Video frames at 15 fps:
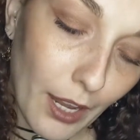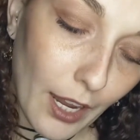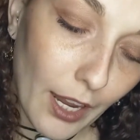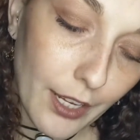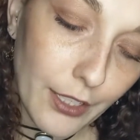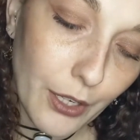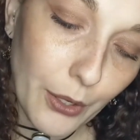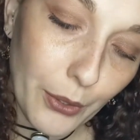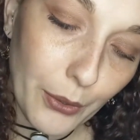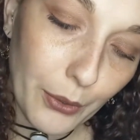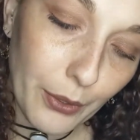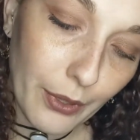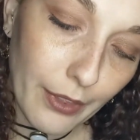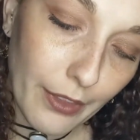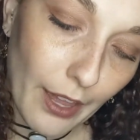I know
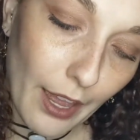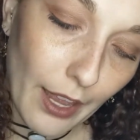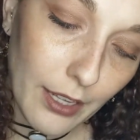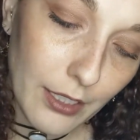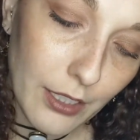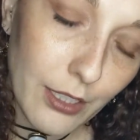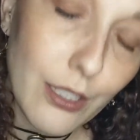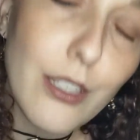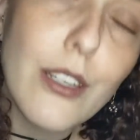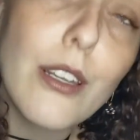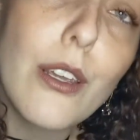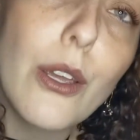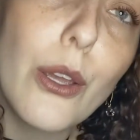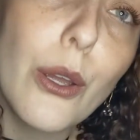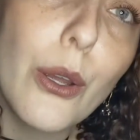that
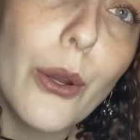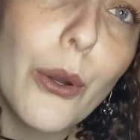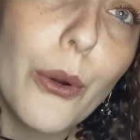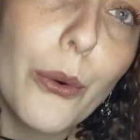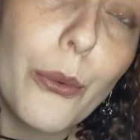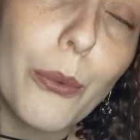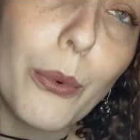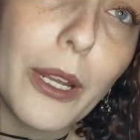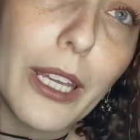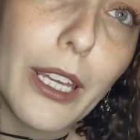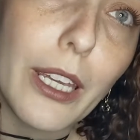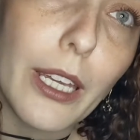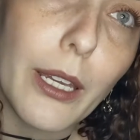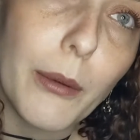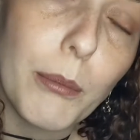
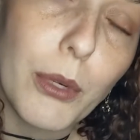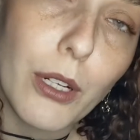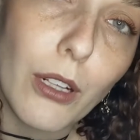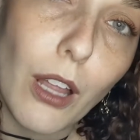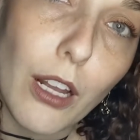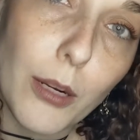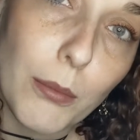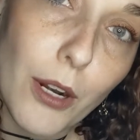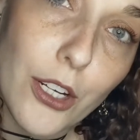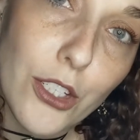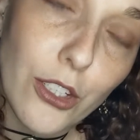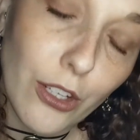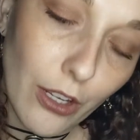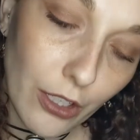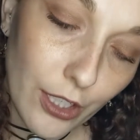we put a lot of
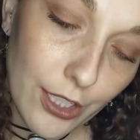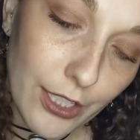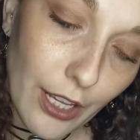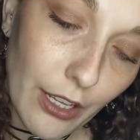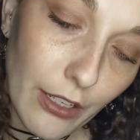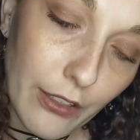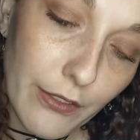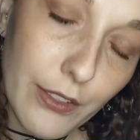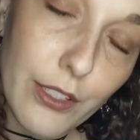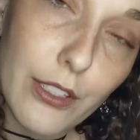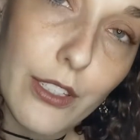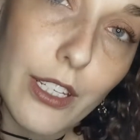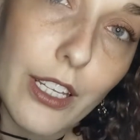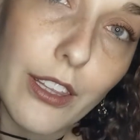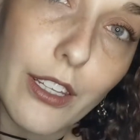pressure on
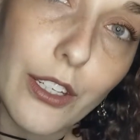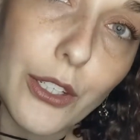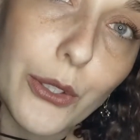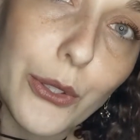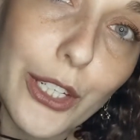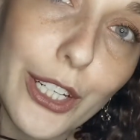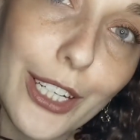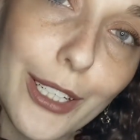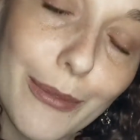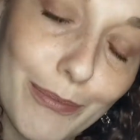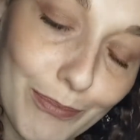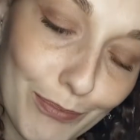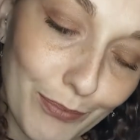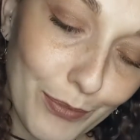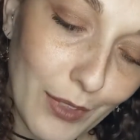ourselves in the new year.
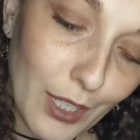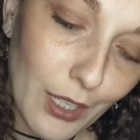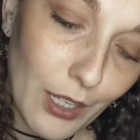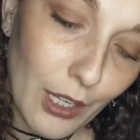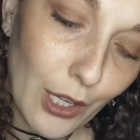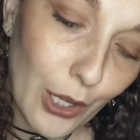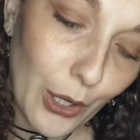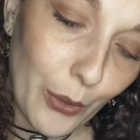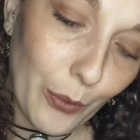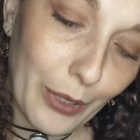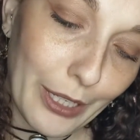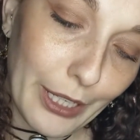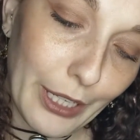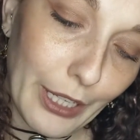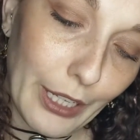
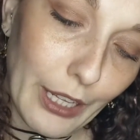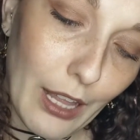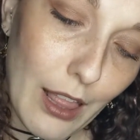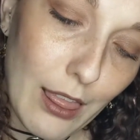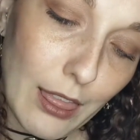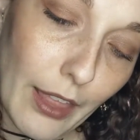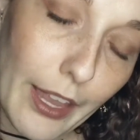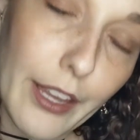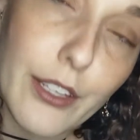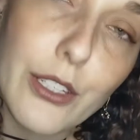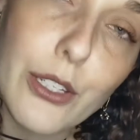We like